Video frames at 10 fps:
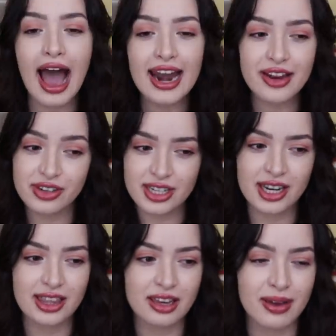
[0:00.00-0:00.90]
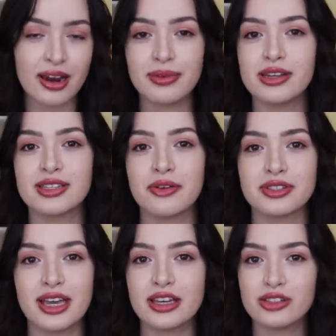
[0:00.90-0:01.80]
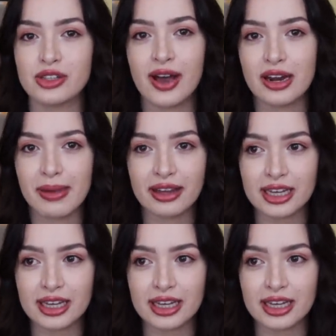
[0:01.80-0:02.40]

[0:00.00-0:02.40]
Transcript: I never did anything about it because I was like, he's so out of my